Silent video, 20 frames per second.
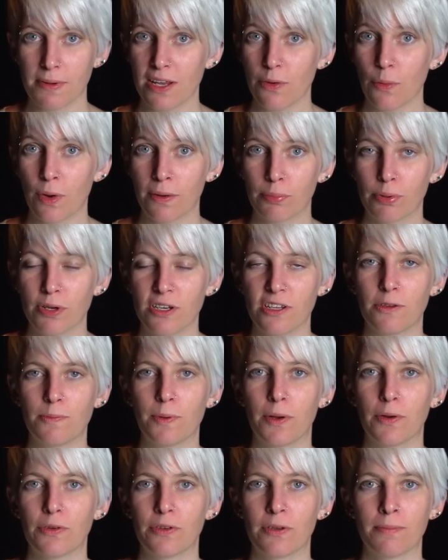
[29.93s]
make one
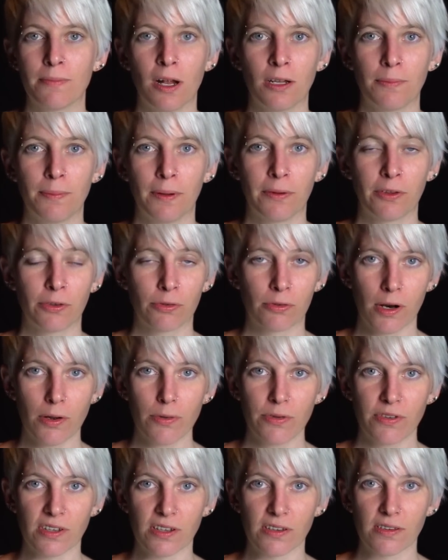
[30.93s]
predisposed to multiple
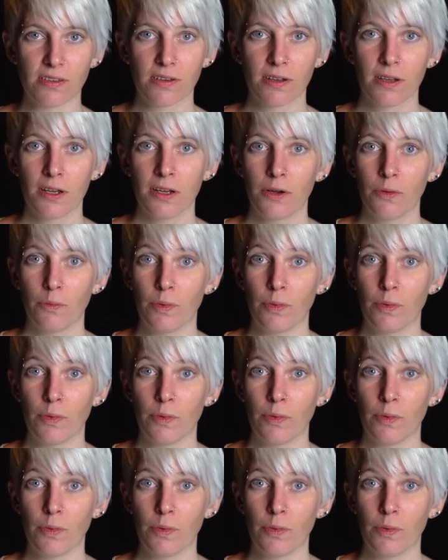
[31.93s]
sclerosis.